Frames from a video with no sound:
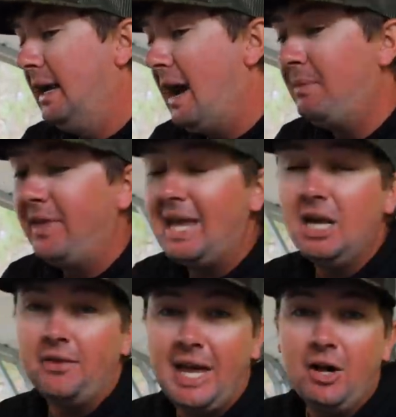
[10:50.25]
I mean, they
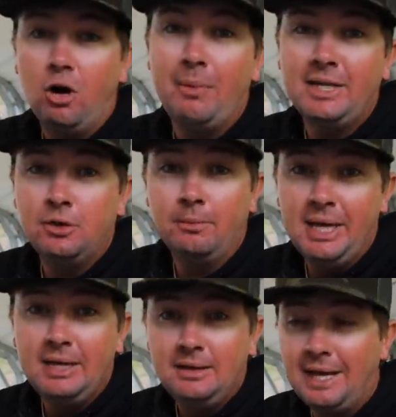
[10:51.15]
eat they eat all baits on
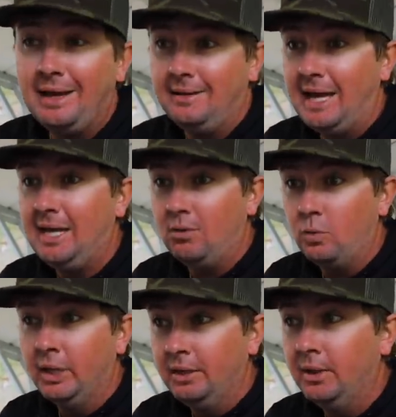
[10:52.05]
bed. Like they eat it
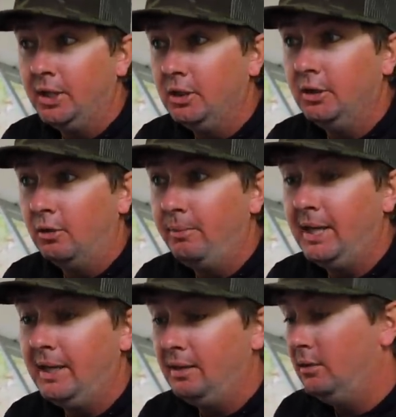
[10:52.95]
really really good on
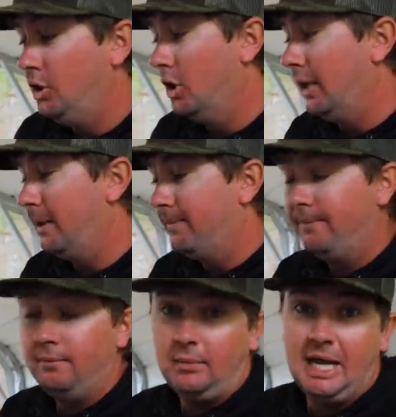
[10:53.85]
bed. You know, like
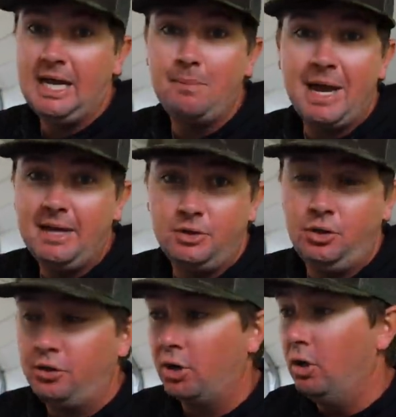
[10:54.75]
any bait that
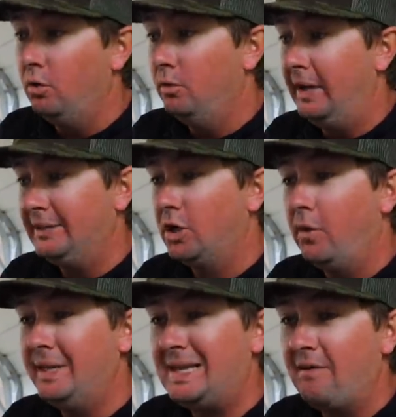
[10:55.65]
you throw has
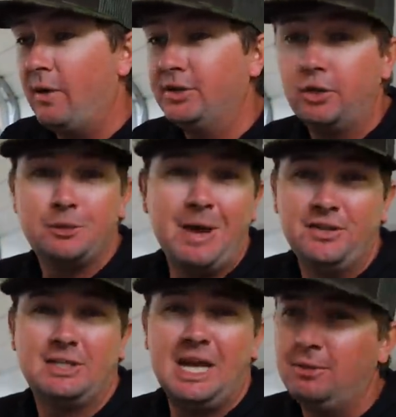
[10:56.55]
always I've always thought it's about
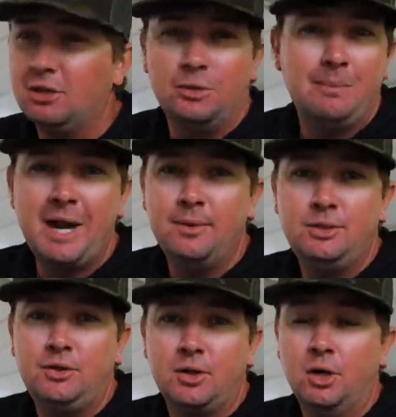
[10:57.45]
the same. Doesn't really matter
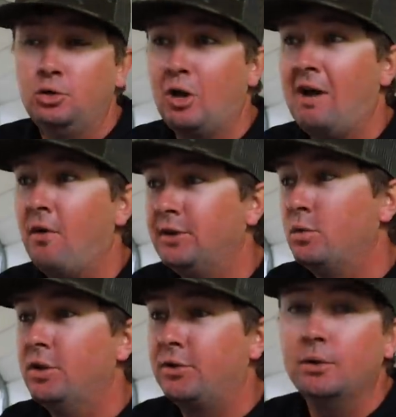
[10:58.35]
what you throw. So I've always
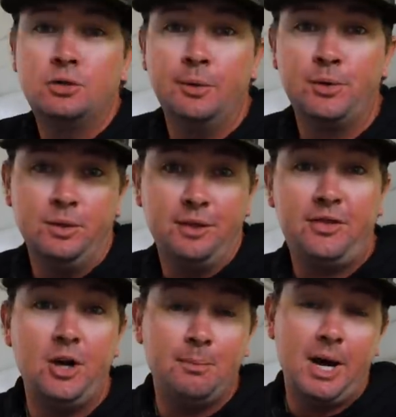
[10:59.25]
wanted to throw something with a
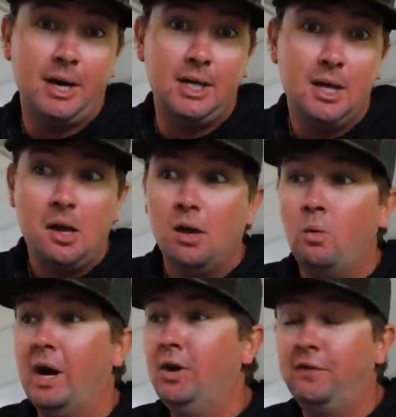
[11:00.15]
thinner body
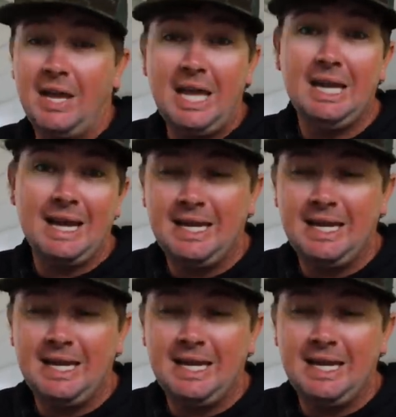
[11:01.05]
where I know if they eat it, I